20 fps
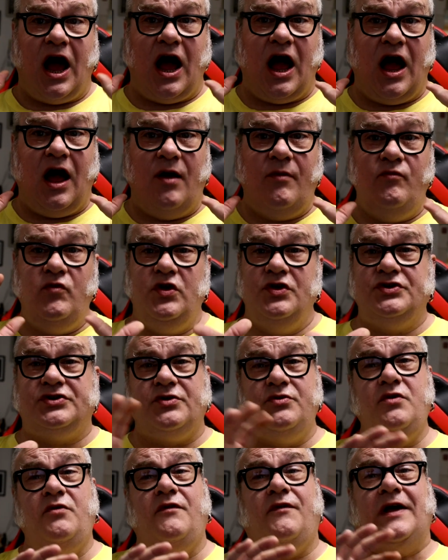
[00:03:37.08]
um,
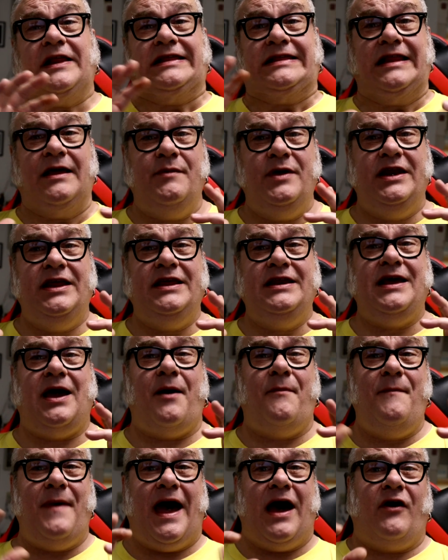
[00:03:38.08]
usually with a limited
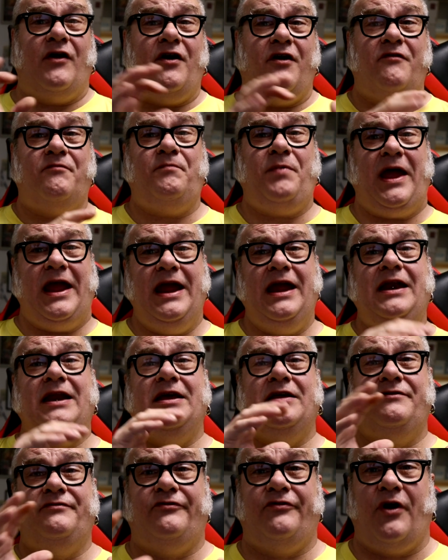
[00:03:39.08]
amount of pain
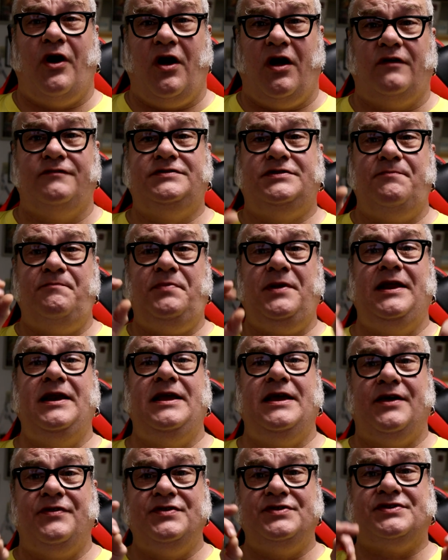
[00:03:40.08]
involved,
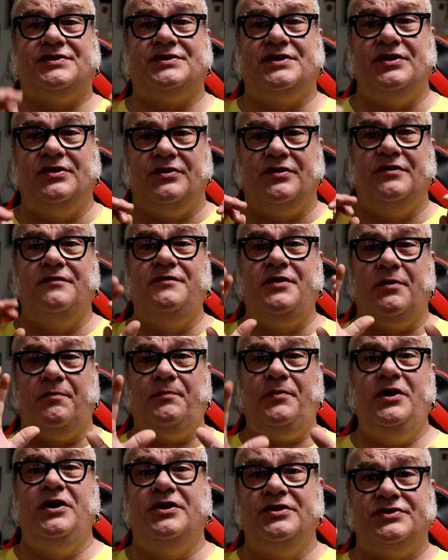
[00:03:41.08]
depending on the skill of your
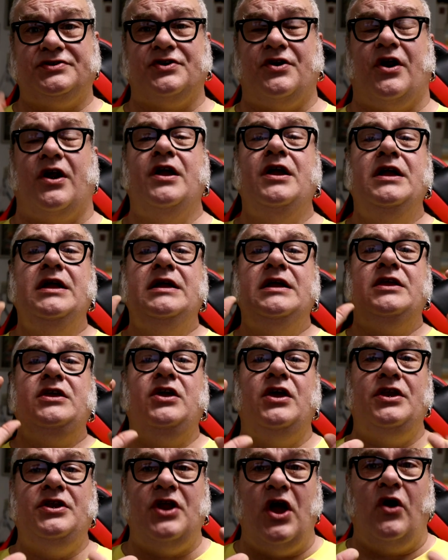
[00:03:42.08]
piercer.
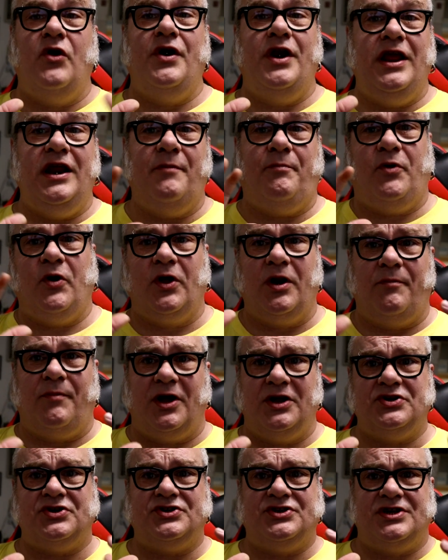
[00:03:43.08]
You don't need to put a
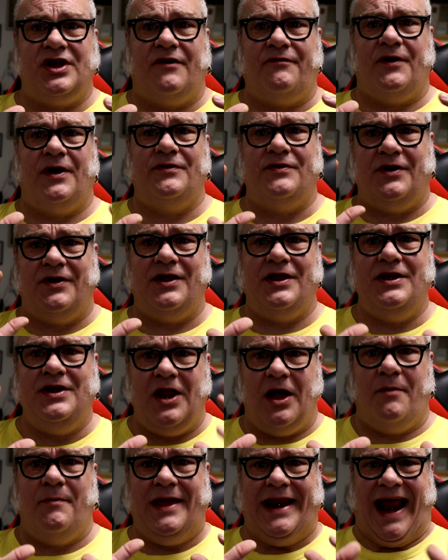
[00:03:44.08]
bunch of stuff on there to
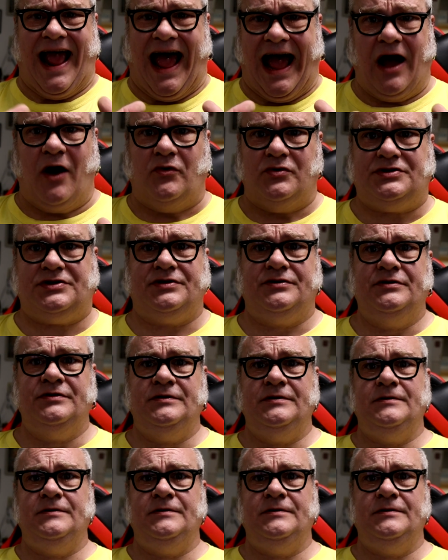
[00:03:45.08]
numb it out.